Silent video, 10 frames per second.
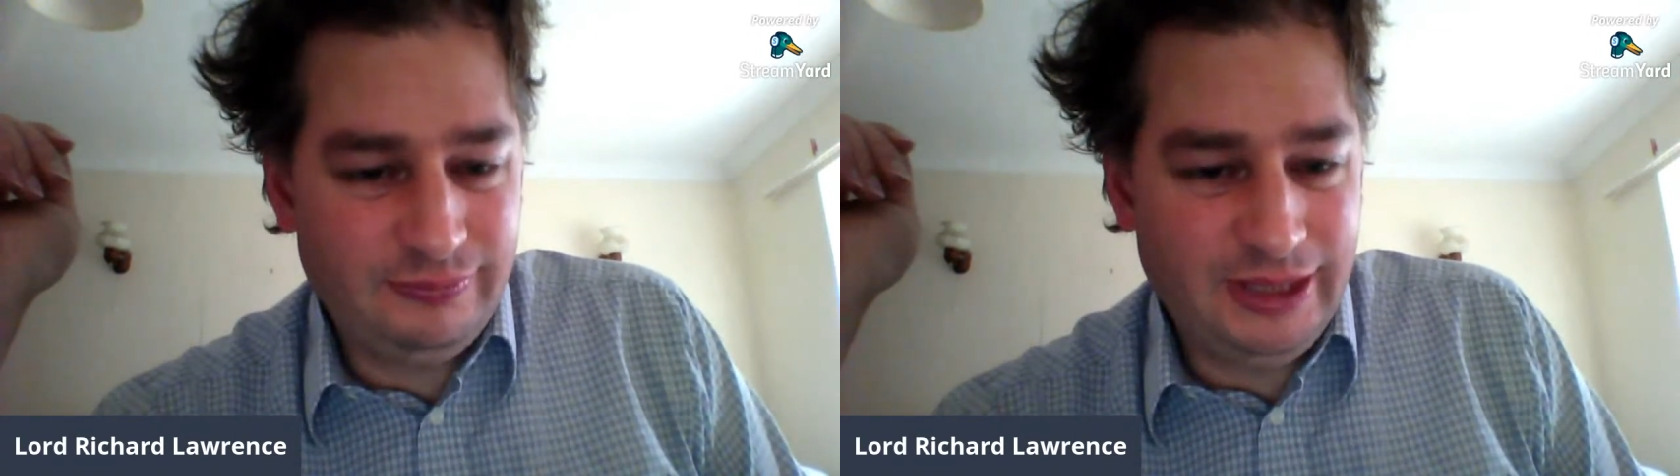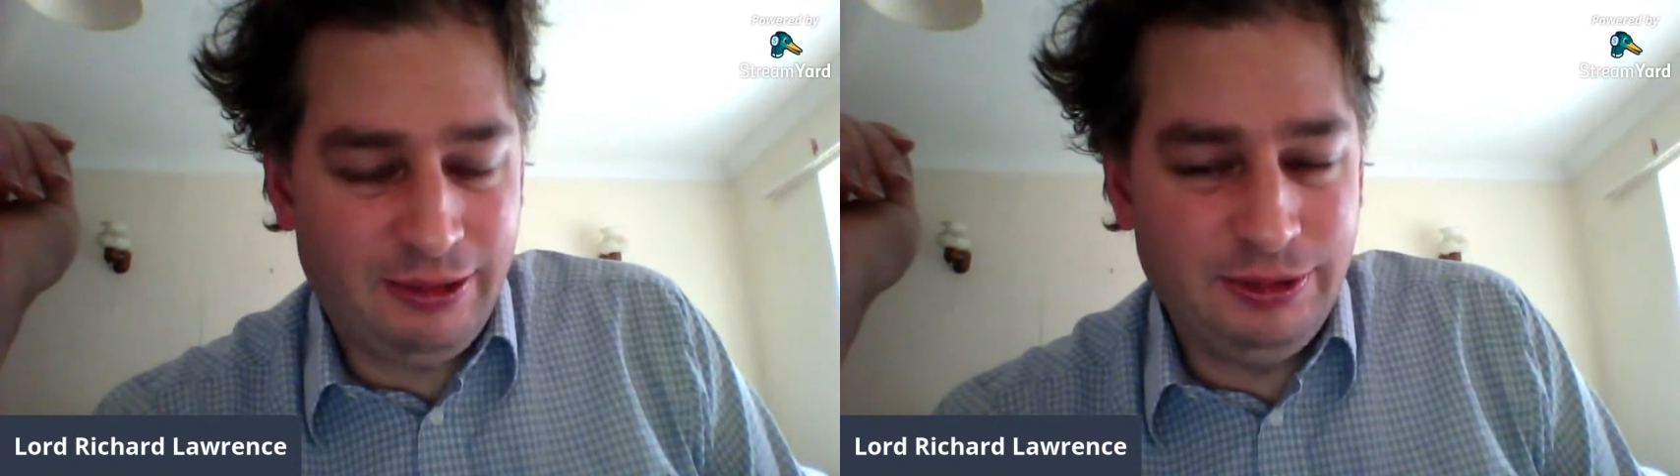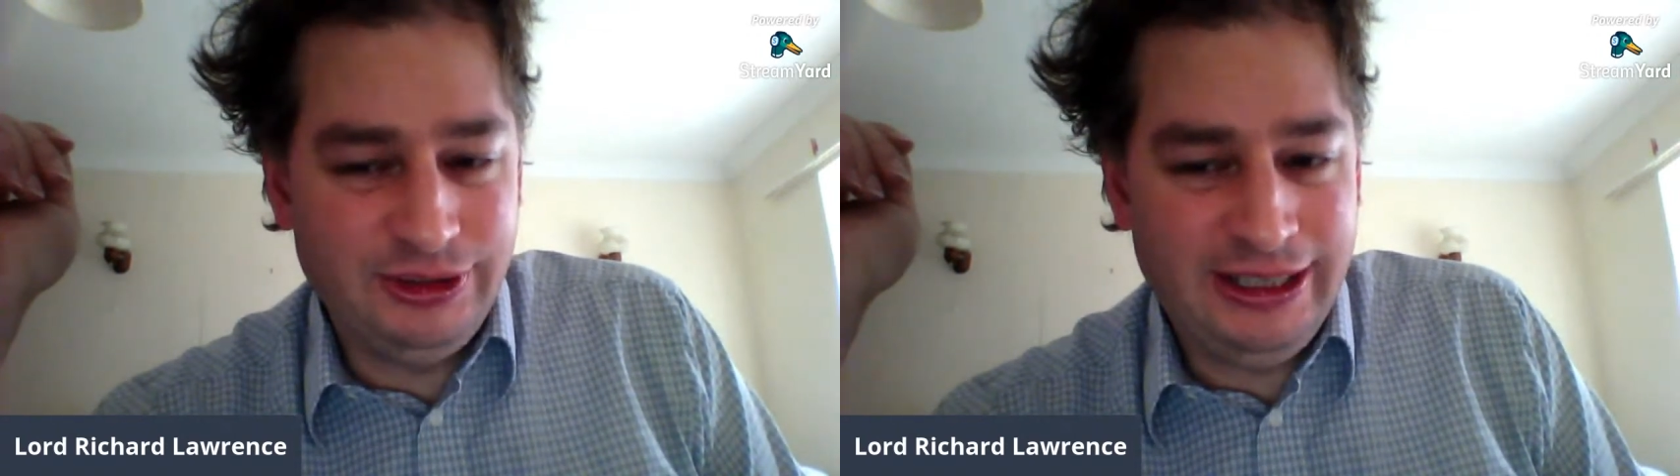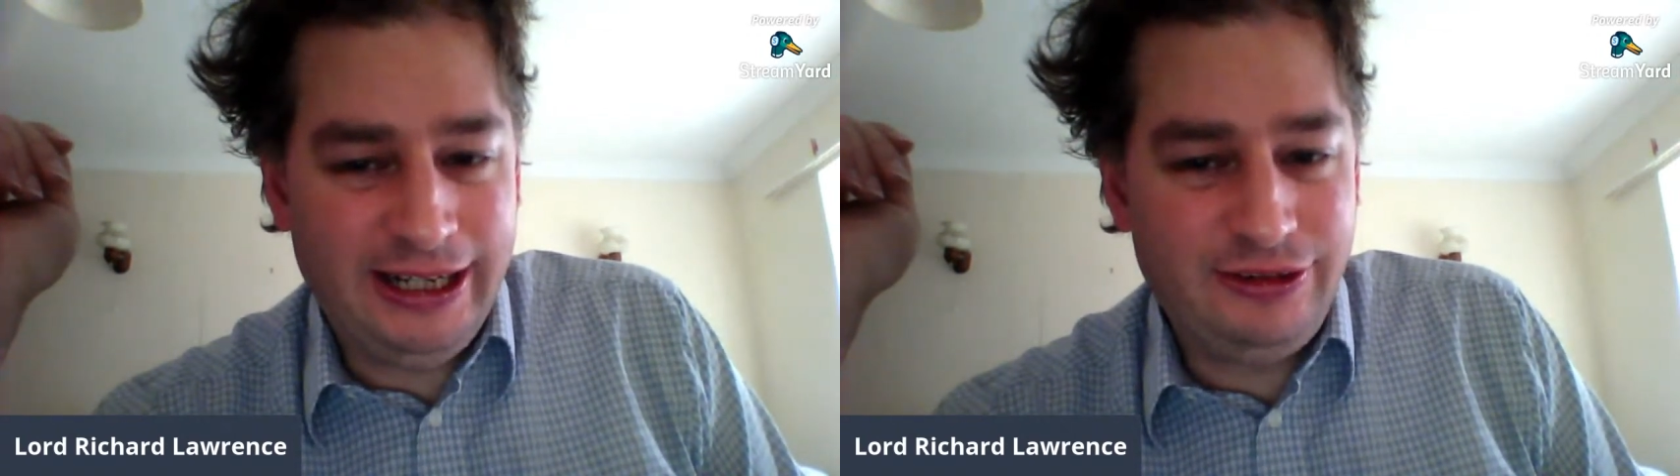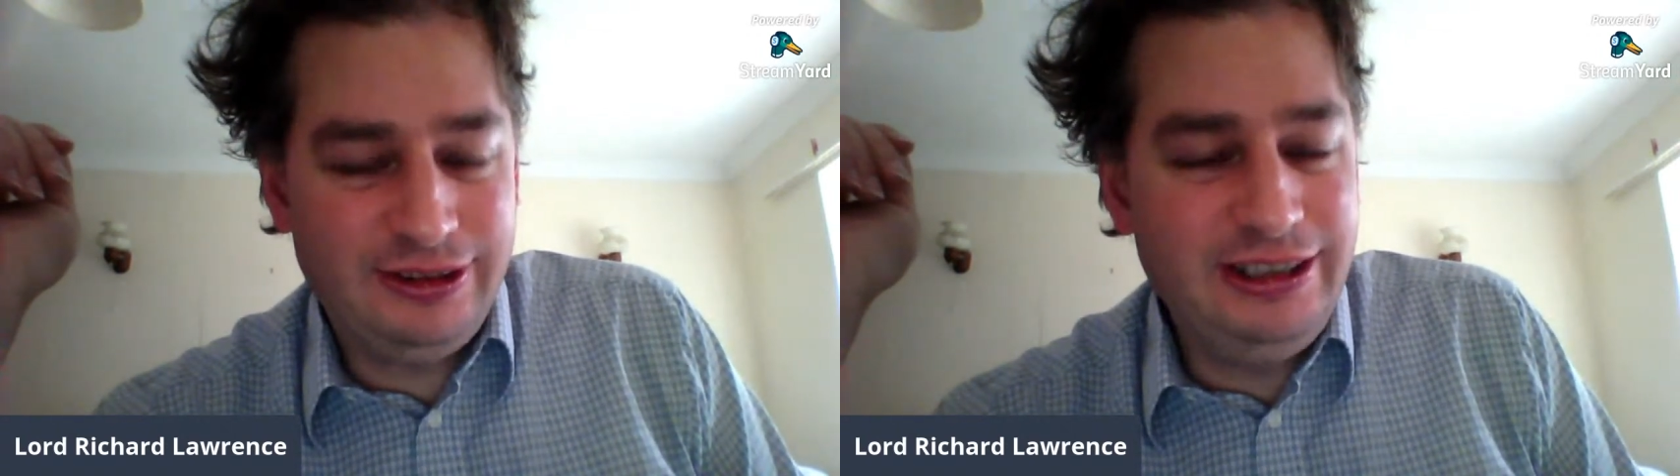I wasn't
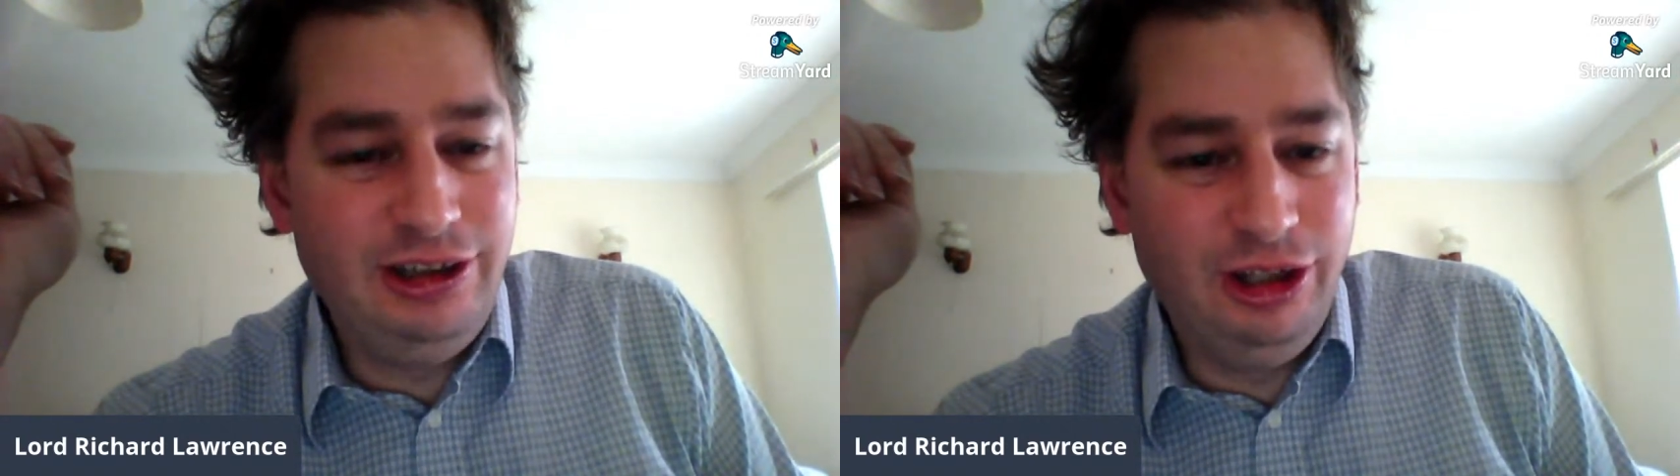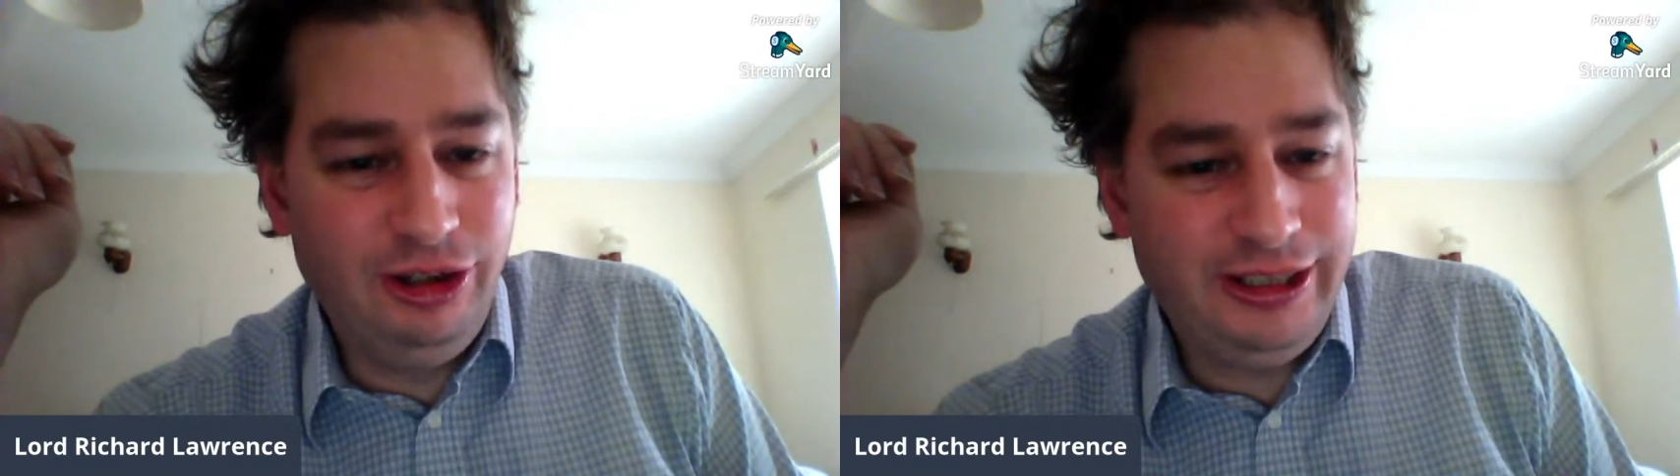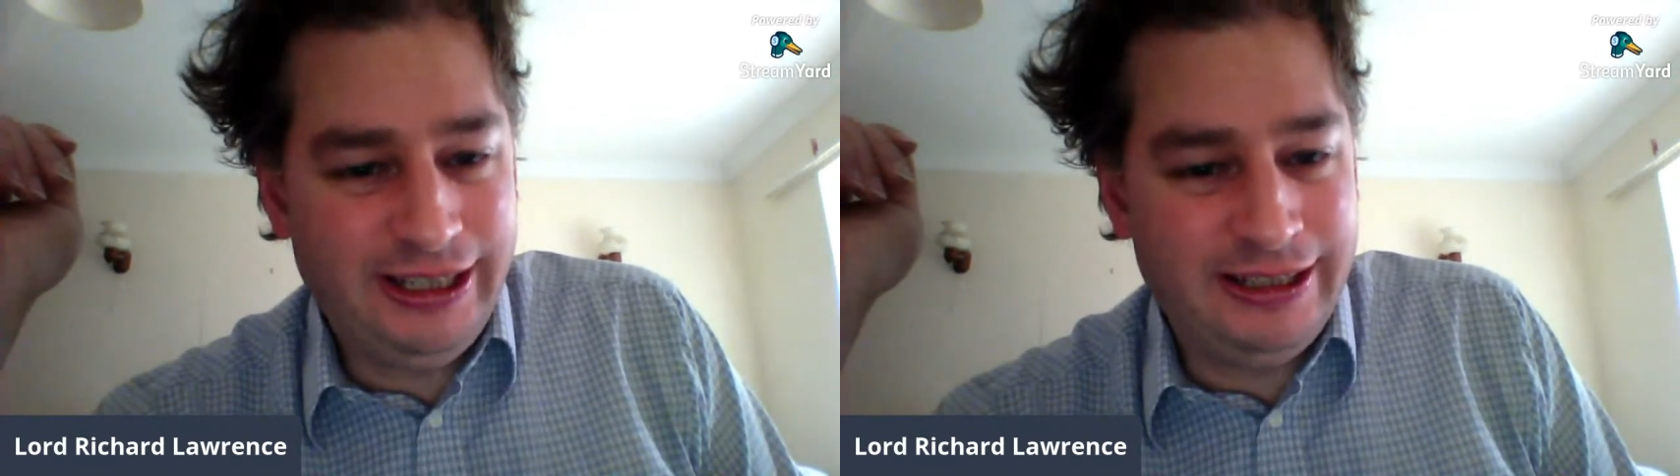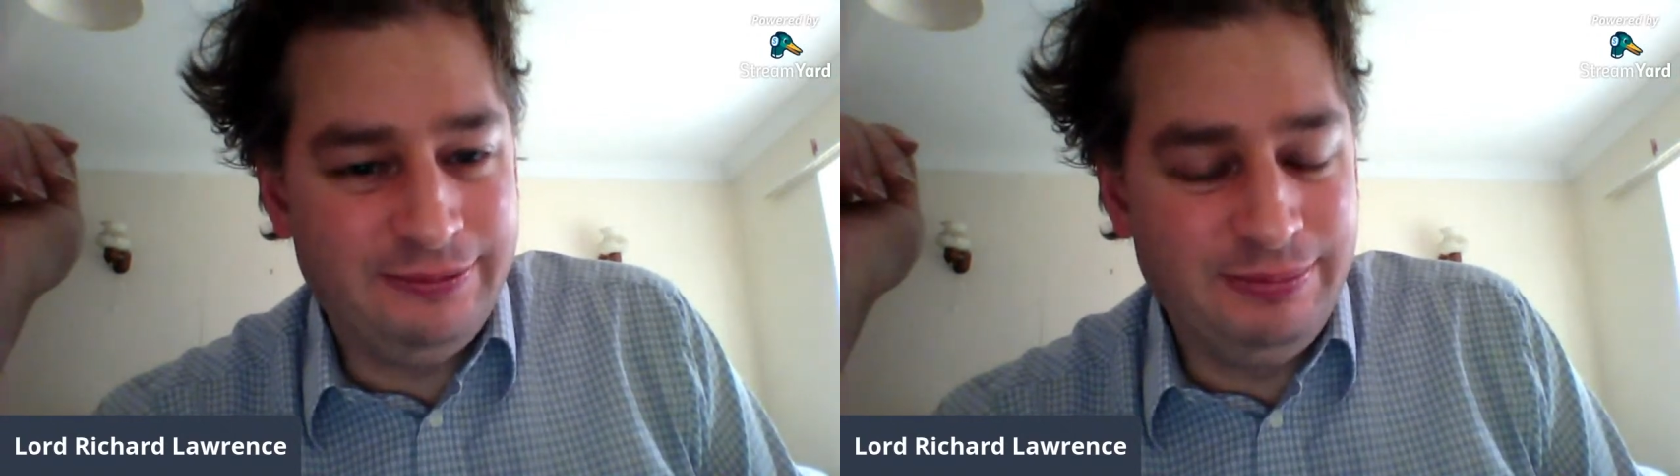actually looking,